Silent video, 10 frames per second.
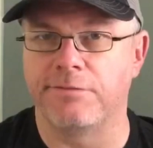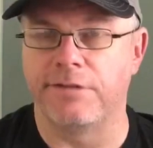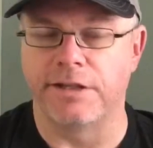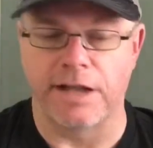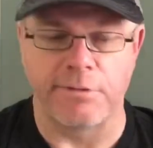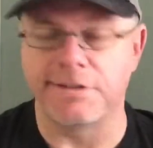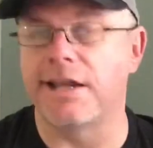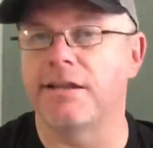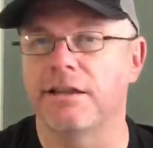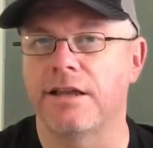of funny. I was
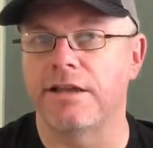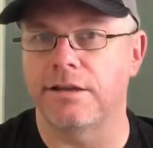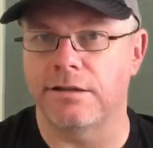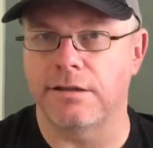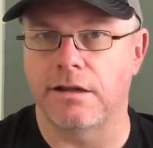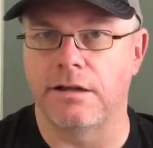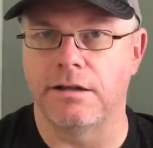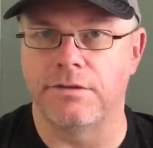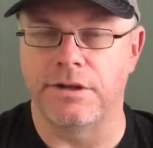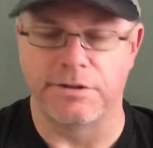at a lake
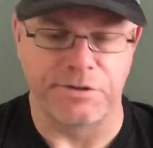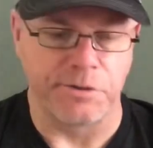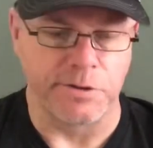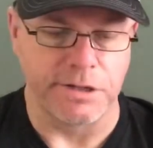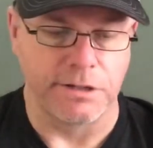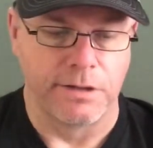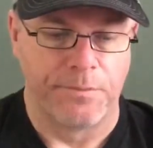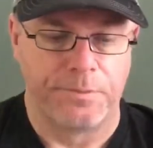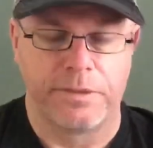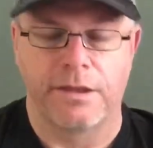there in Georgia,
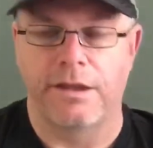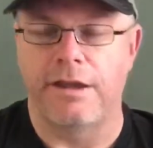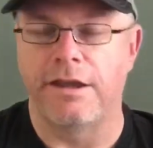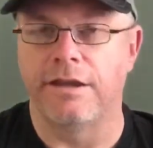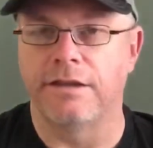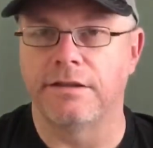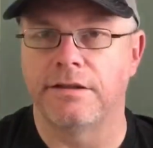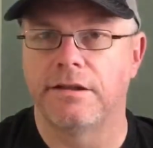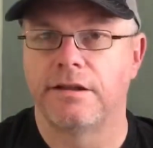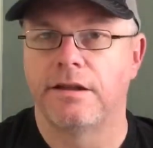and
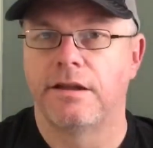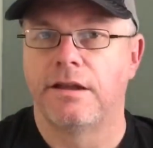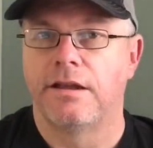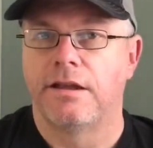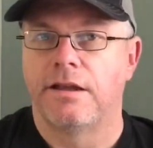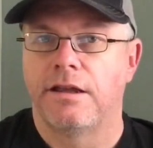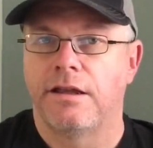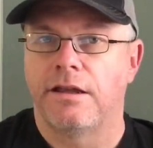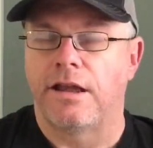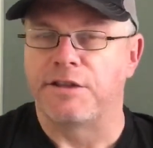
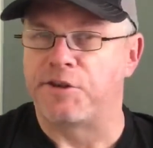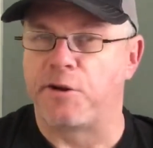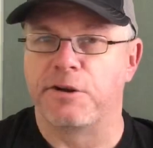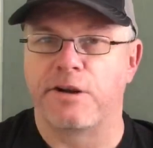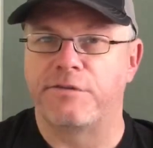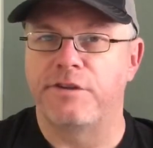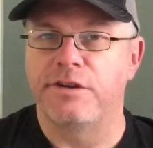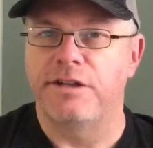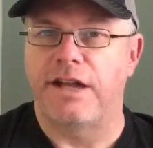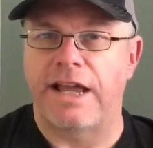it started off
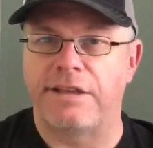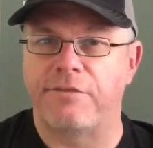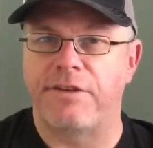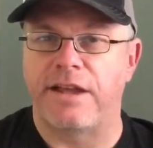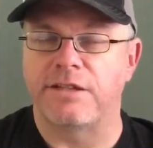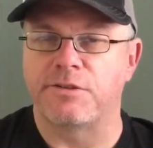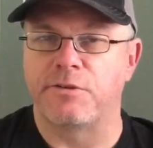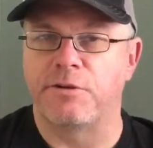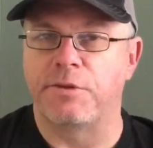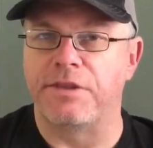good. I had the fans
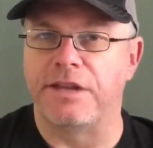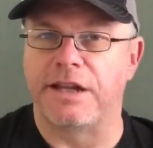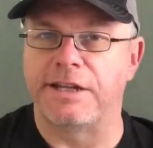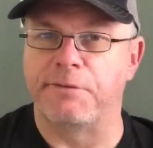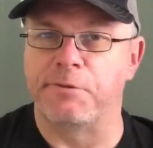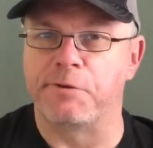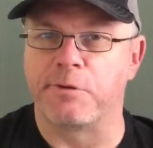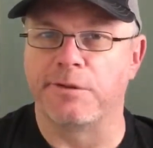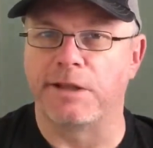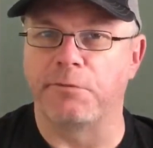going, but then I didn't want to
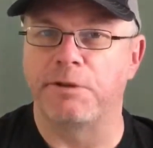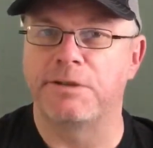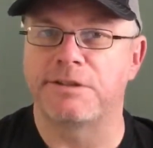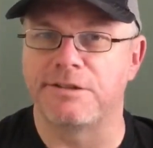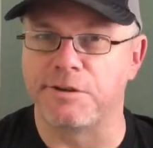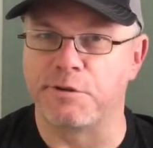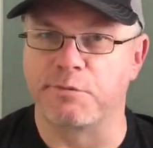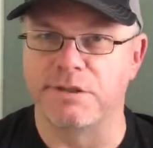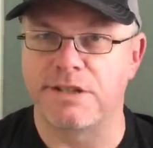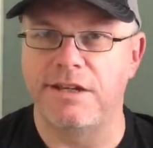roll down the windows because there was
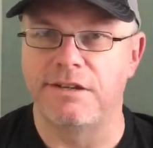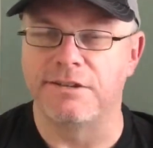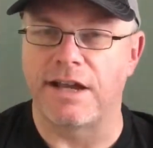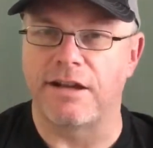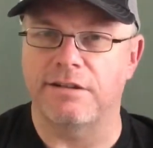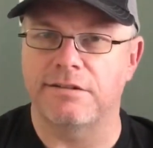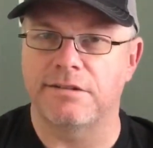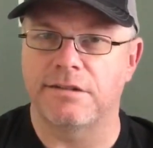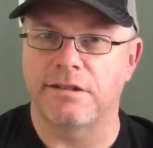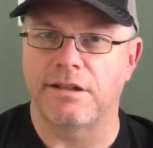mosquitoes out.
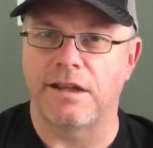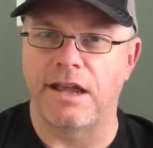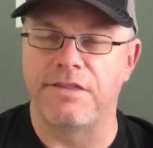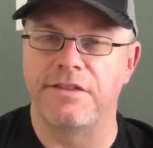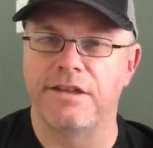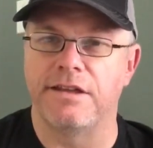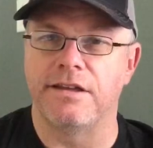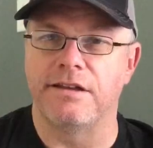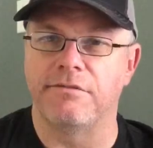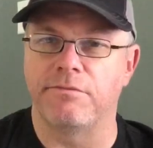And
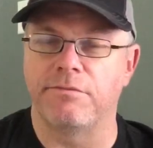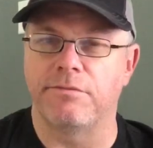then